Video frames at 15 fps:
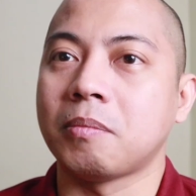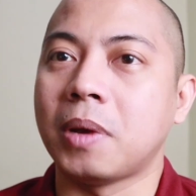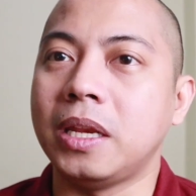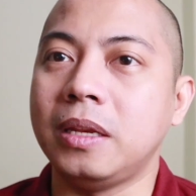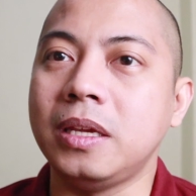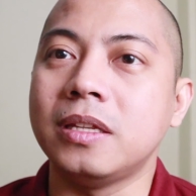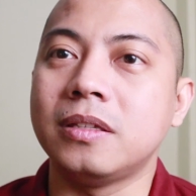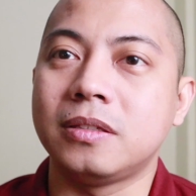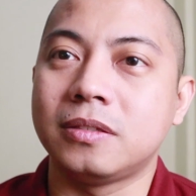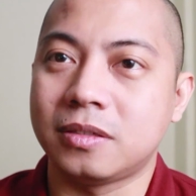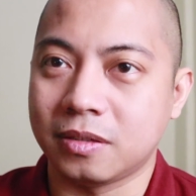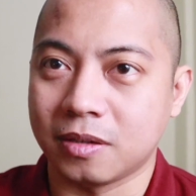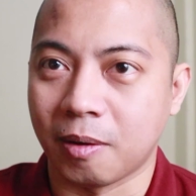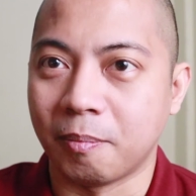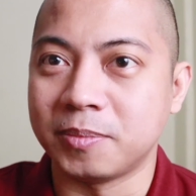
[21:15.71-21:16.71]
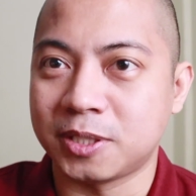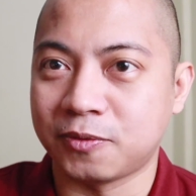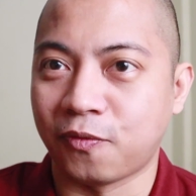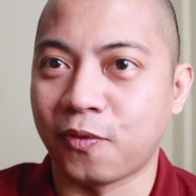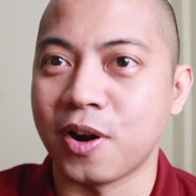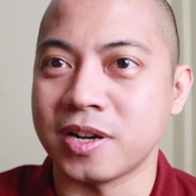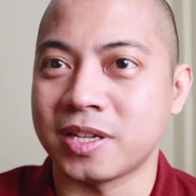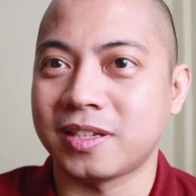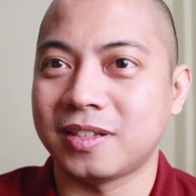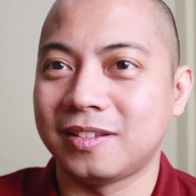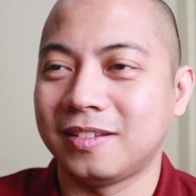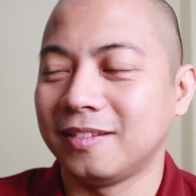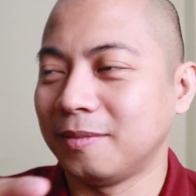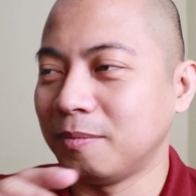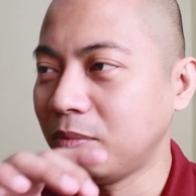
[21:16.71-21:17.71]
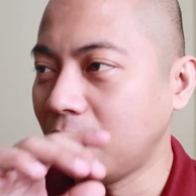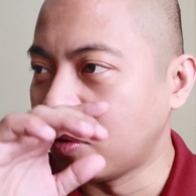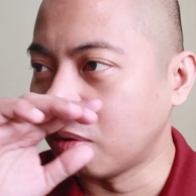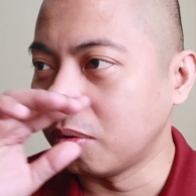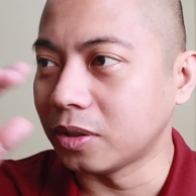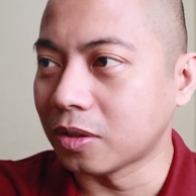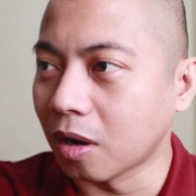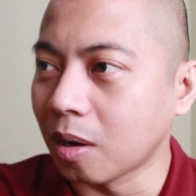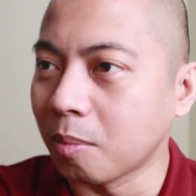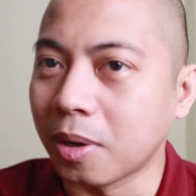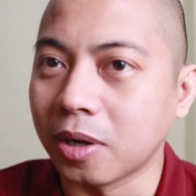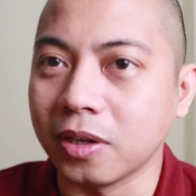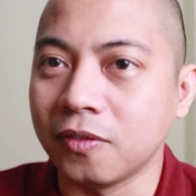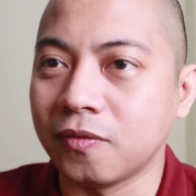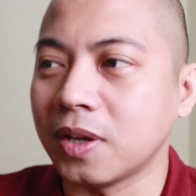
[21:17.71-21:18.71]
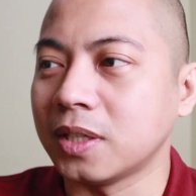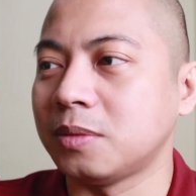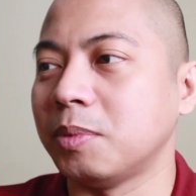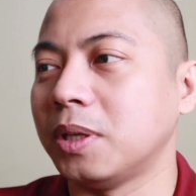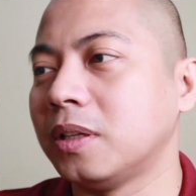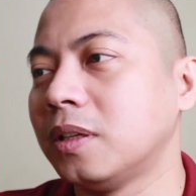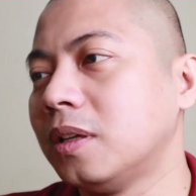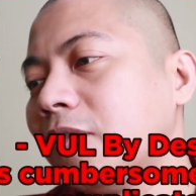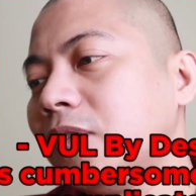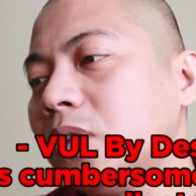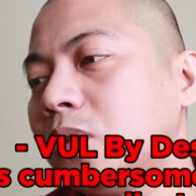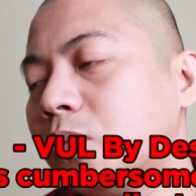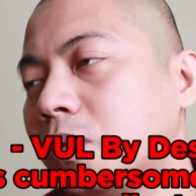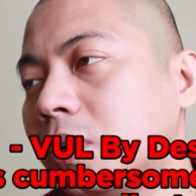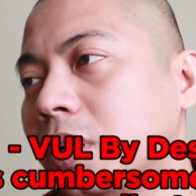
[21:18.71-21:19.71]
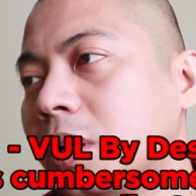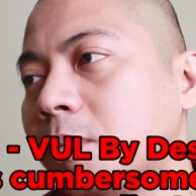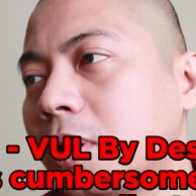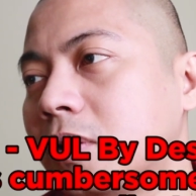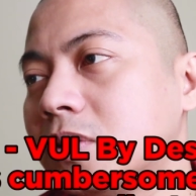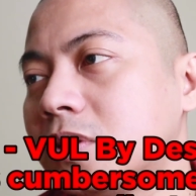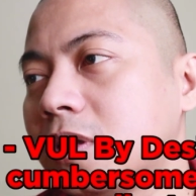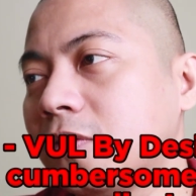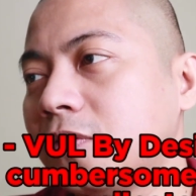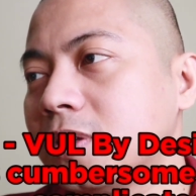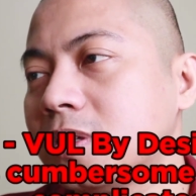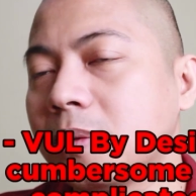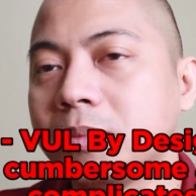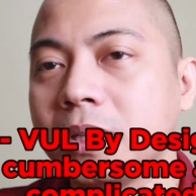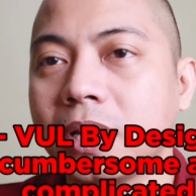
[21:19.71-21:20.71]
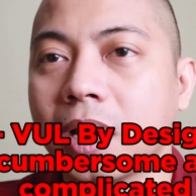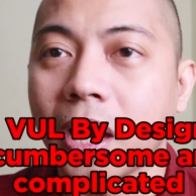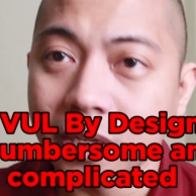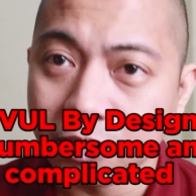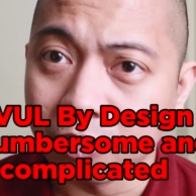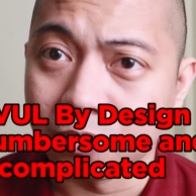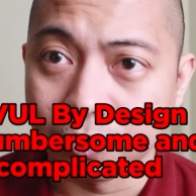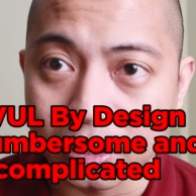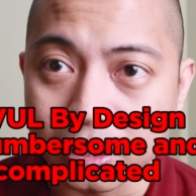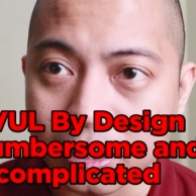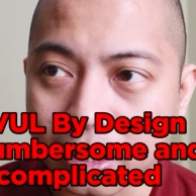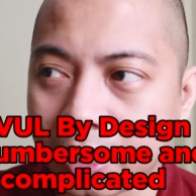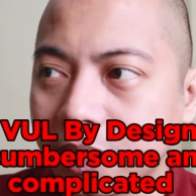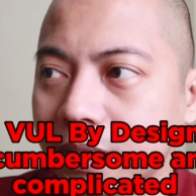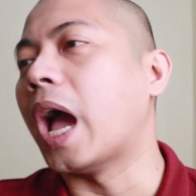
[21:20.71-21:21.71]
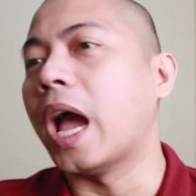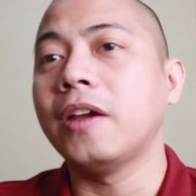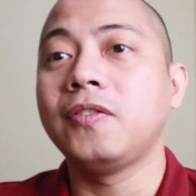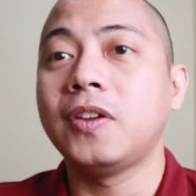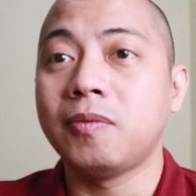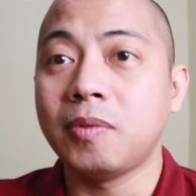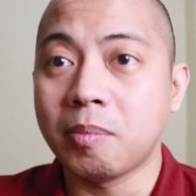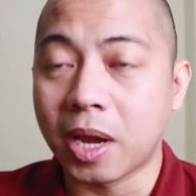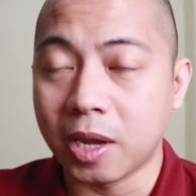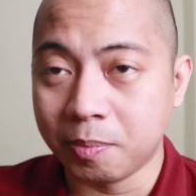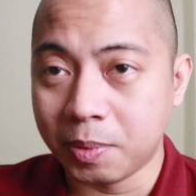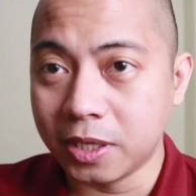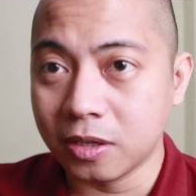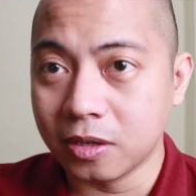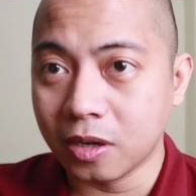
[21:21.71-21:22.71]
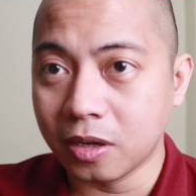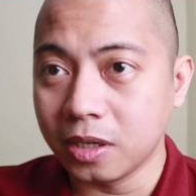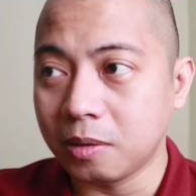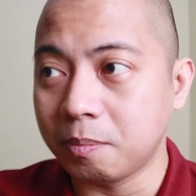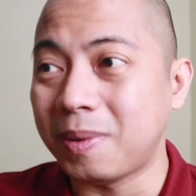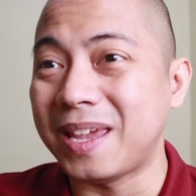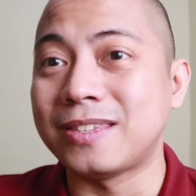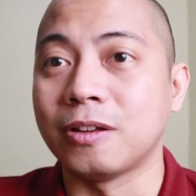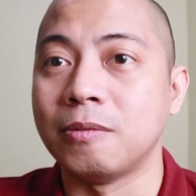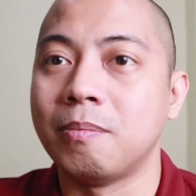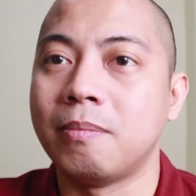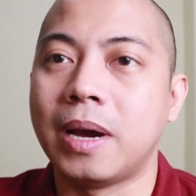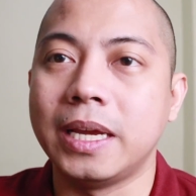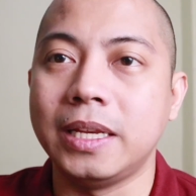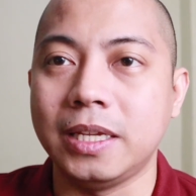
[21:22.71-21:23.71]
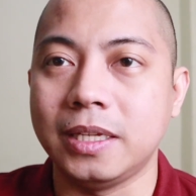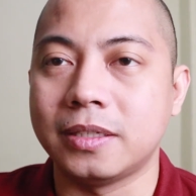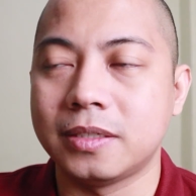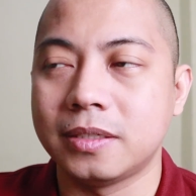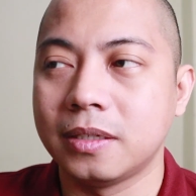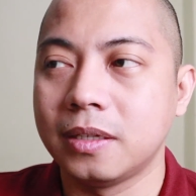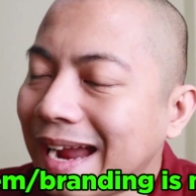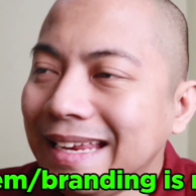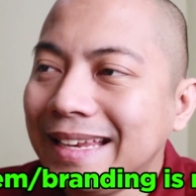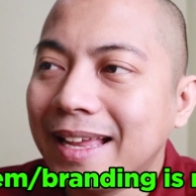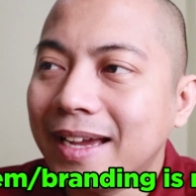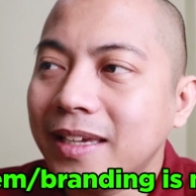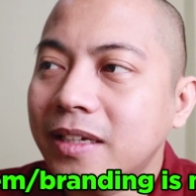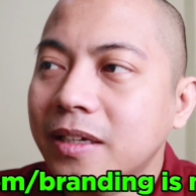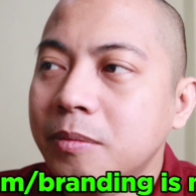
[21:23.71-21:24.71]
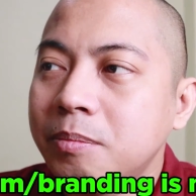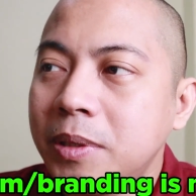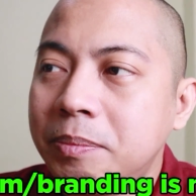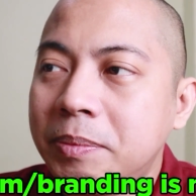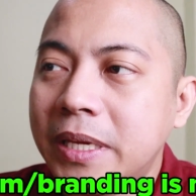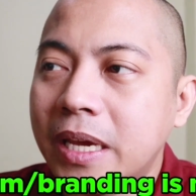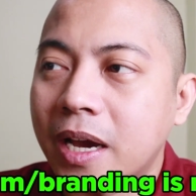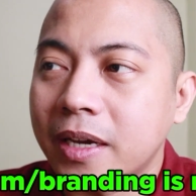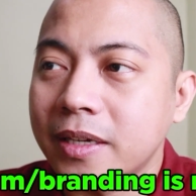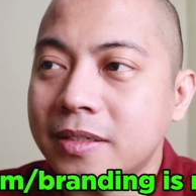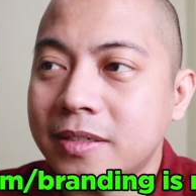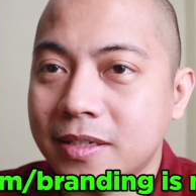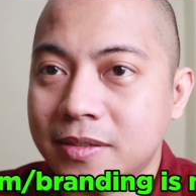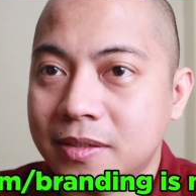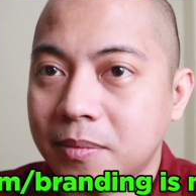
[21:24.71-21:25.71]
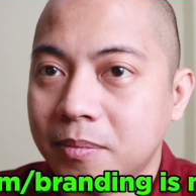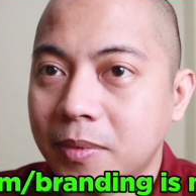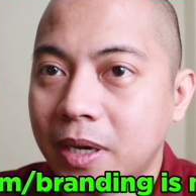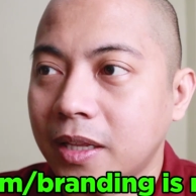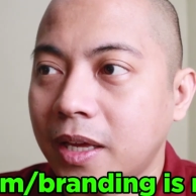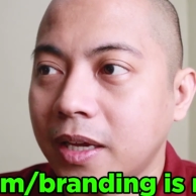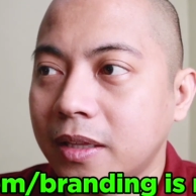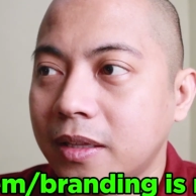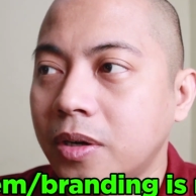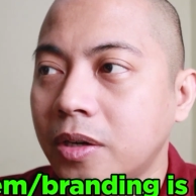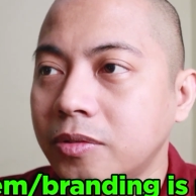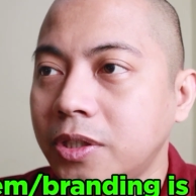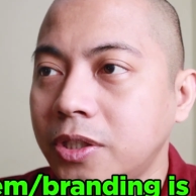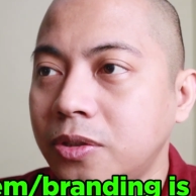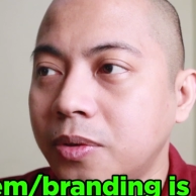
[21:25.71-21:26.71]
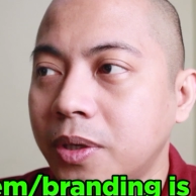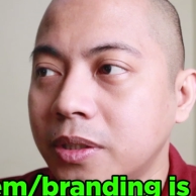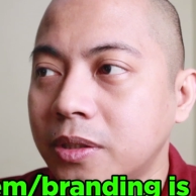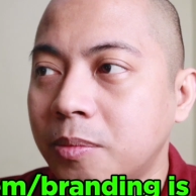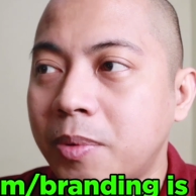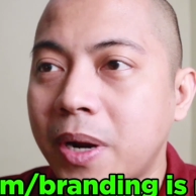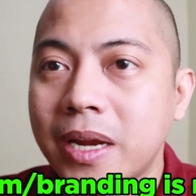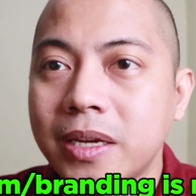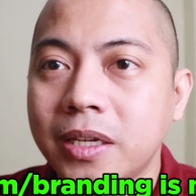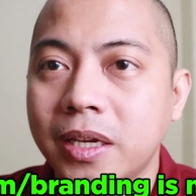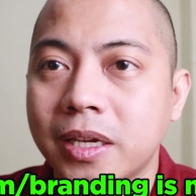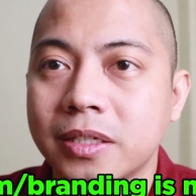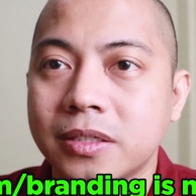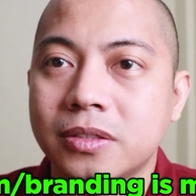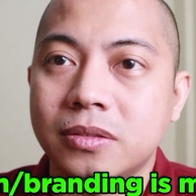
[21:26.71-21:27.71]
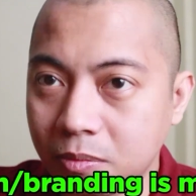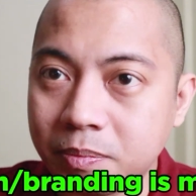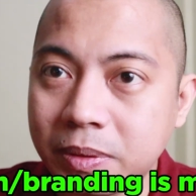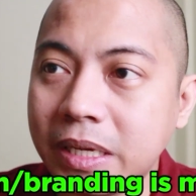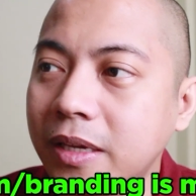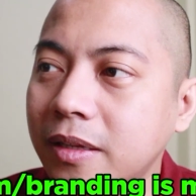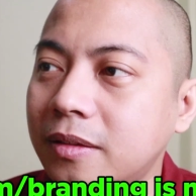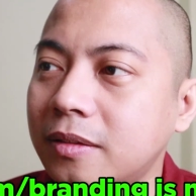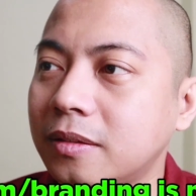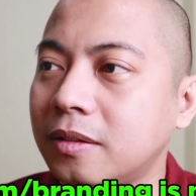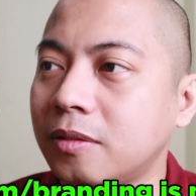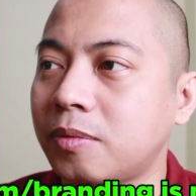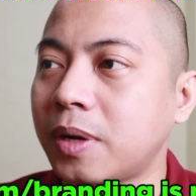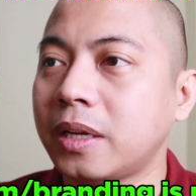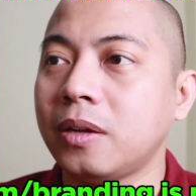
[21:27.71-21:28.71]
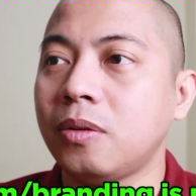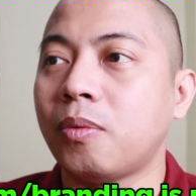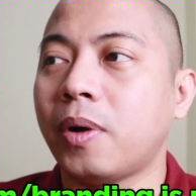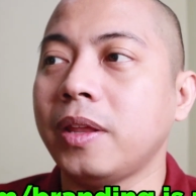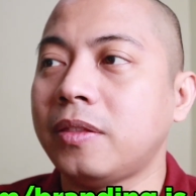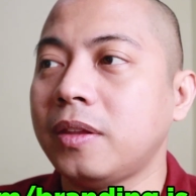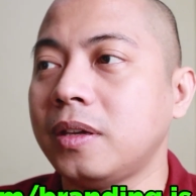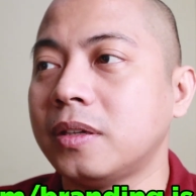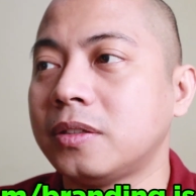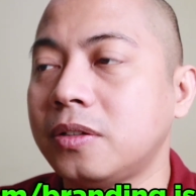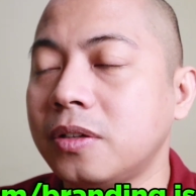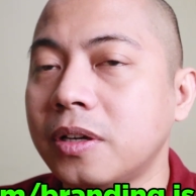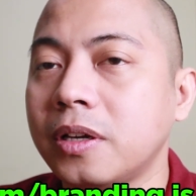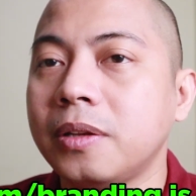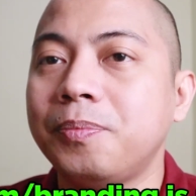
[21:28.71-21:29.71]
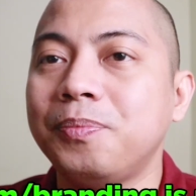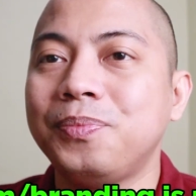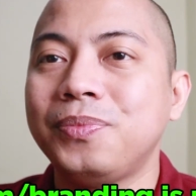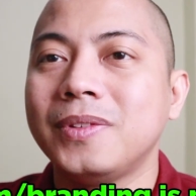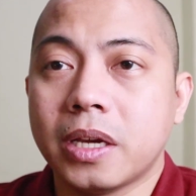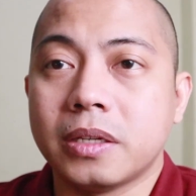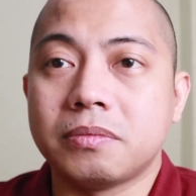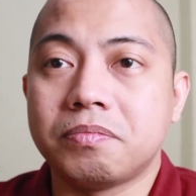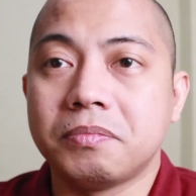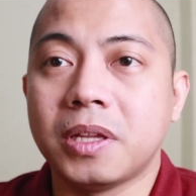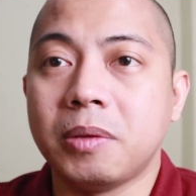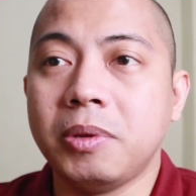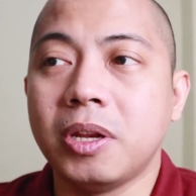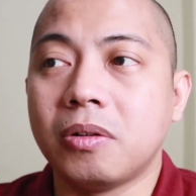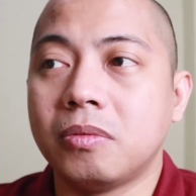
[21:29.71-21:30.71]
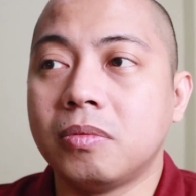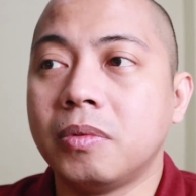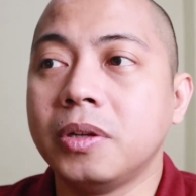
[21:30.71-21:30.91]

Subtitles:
My needs comes first before we talk about investment. Having to worry about stuff is something I don't really like. I've given my opinion on it based on my needs. I like BPI's system. I like how do you do it. The branding is complete. The red and white thing is good. You guys, let me know.